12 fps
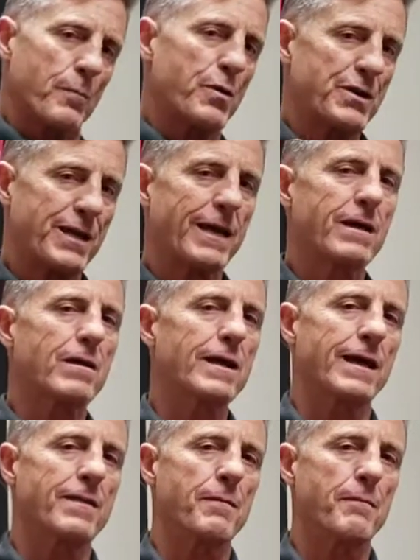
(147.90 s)

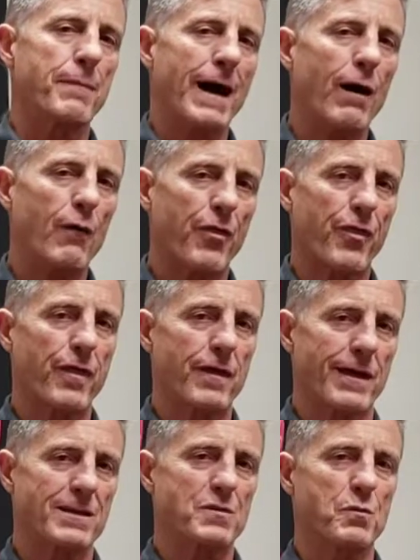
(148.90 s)
particularly in the mouth
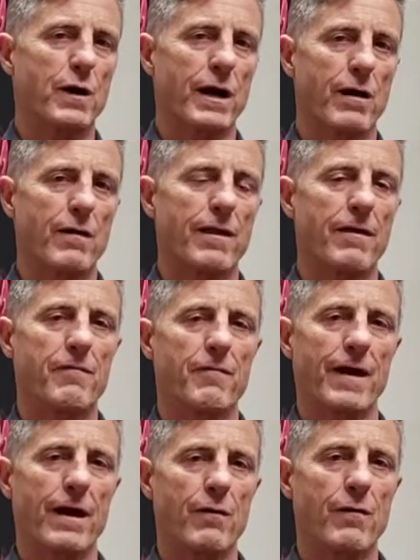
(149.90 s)
is where they
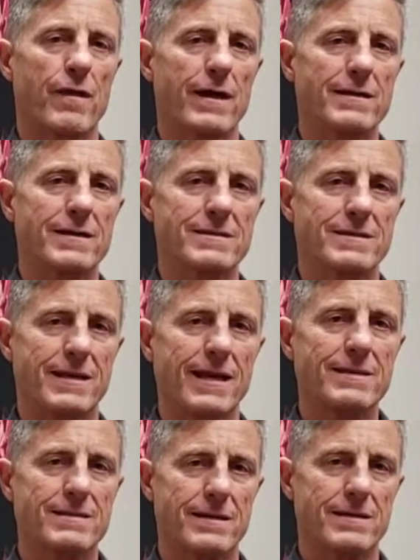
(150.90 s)
found that
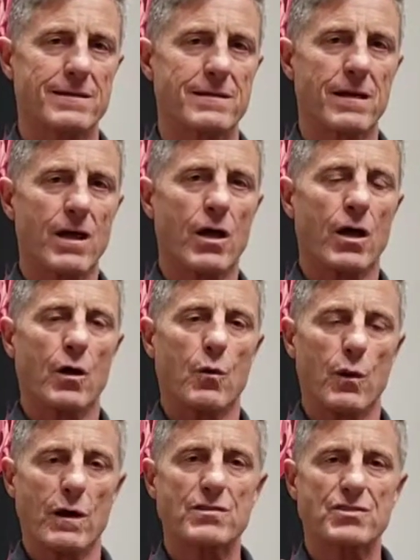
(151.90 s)
diseases
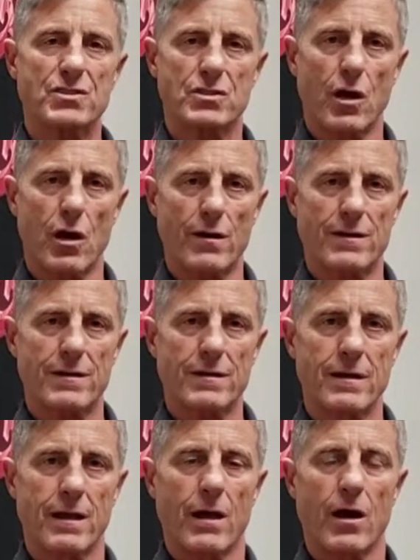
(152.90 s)
will start.
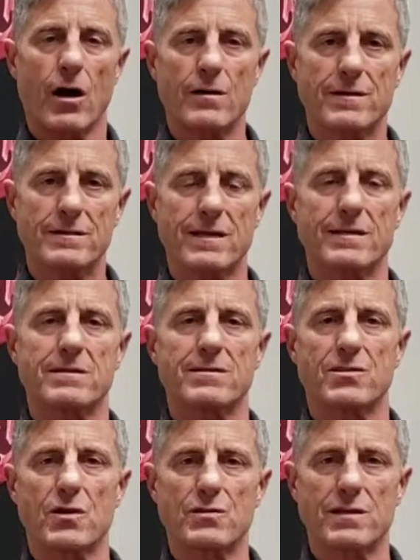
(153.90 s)
Heart disease
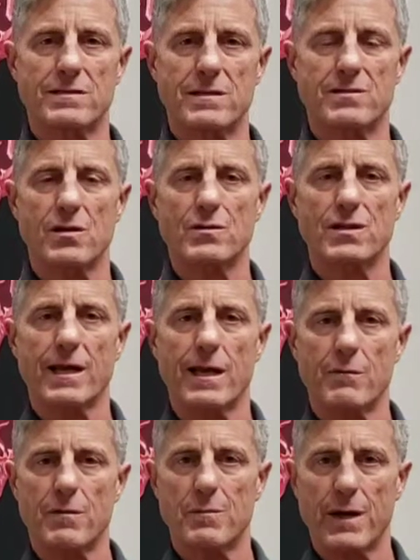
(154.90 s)
is
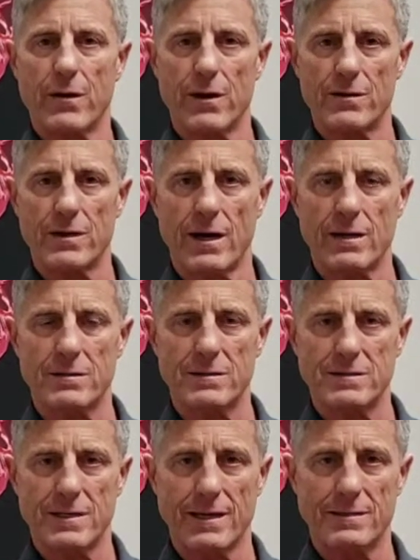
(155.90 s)
associated with
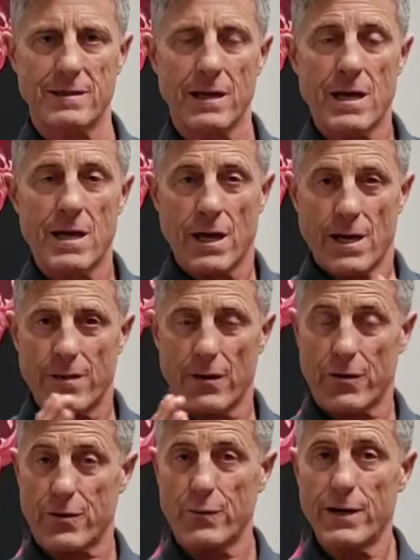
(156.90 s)
periodontal disease.
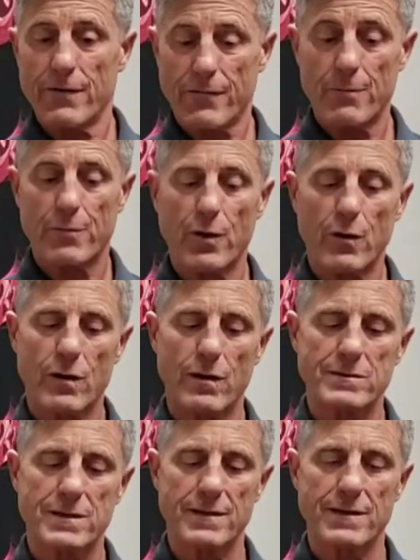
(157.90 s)
There are three different
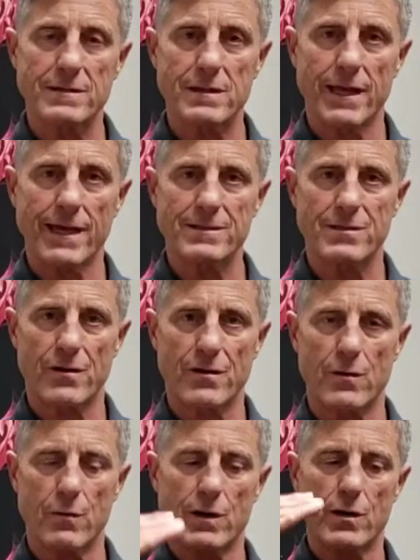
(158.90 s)
protocols in this
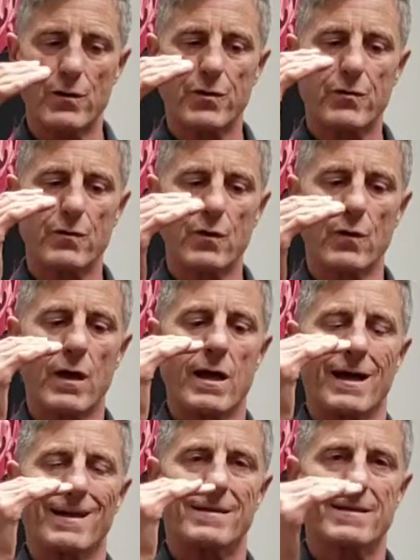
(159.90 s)
laser that we go through
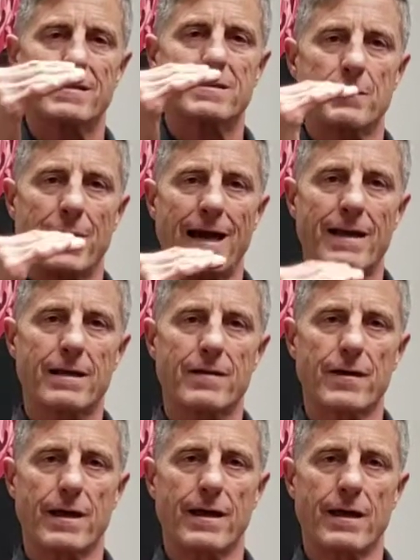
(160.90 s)

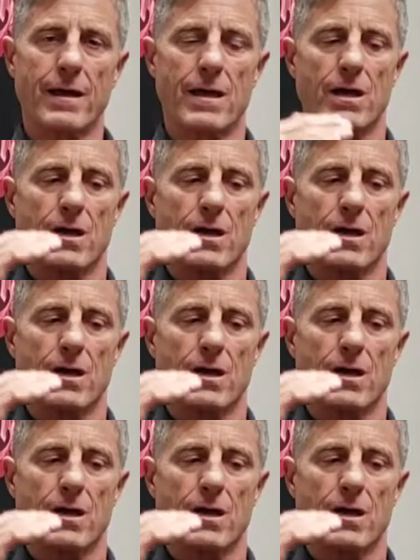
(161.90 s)
systematically